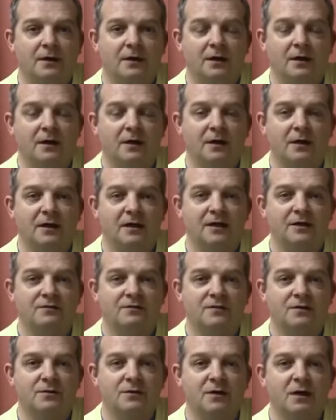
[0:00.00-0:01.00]
and had a
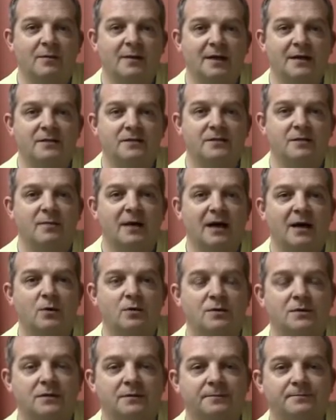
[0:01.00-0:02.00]
few comments
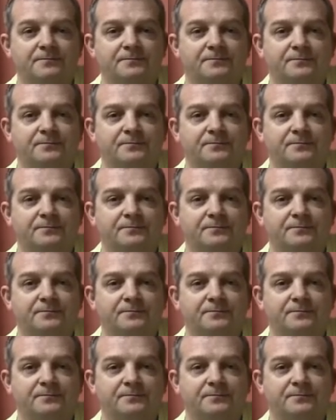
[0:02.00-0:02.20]
about